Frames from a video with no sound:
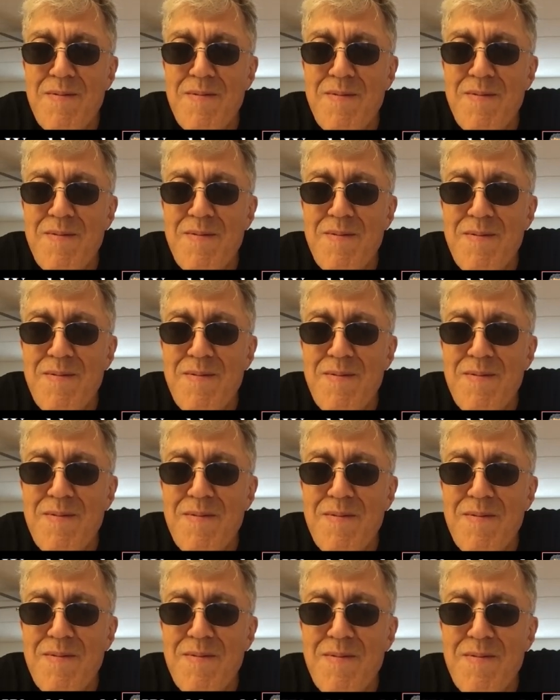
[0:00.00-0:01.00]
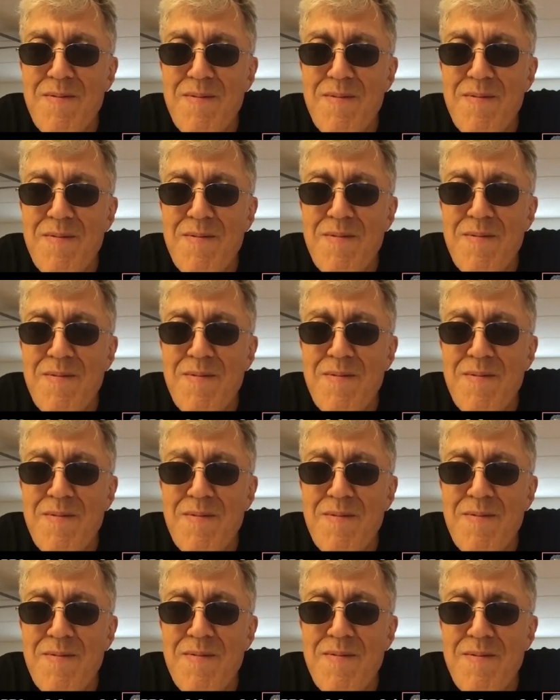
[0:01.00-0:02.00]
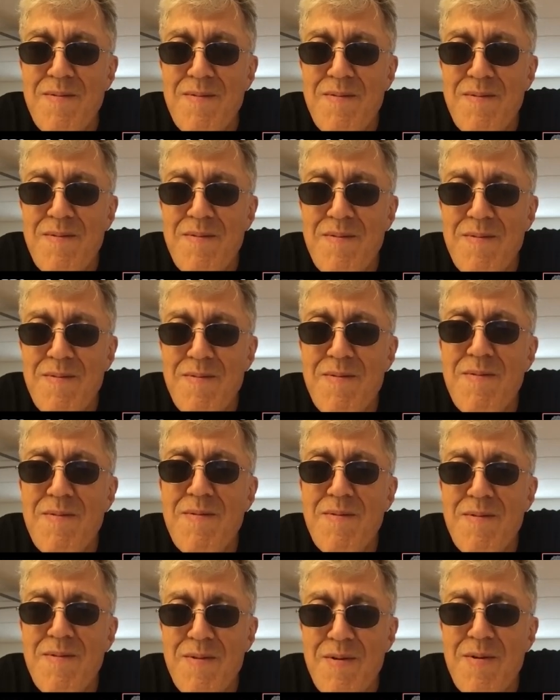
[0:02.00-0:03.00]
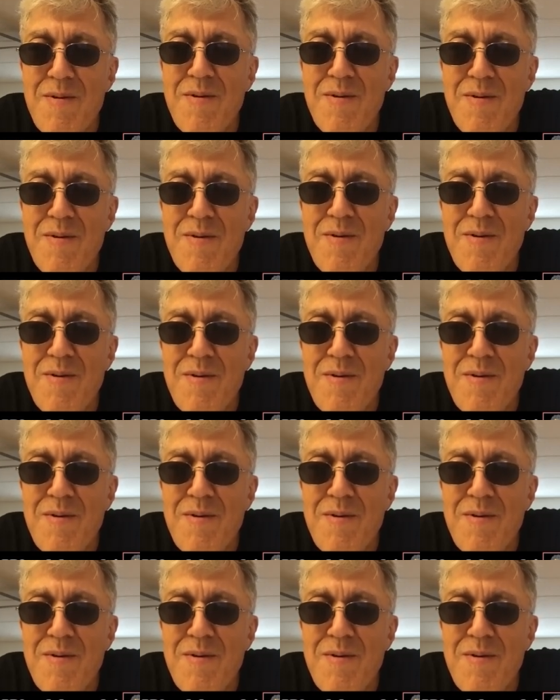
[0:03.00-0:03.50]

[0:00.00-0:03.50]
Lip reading: [no speech]